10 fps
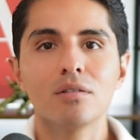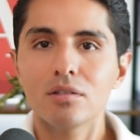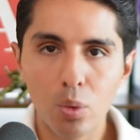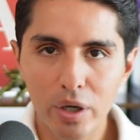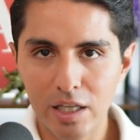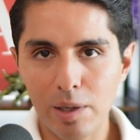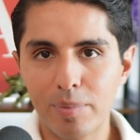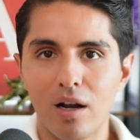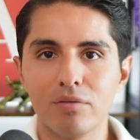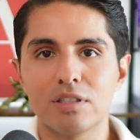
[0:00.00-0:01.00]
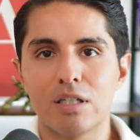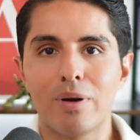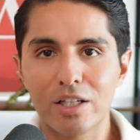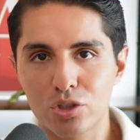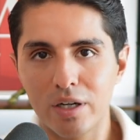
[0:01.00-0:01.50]
You want to keep it, obviously,
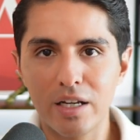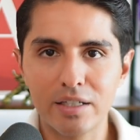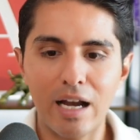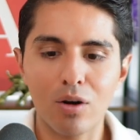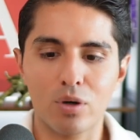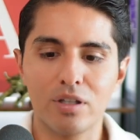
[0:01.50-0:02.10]
right? It's trending downward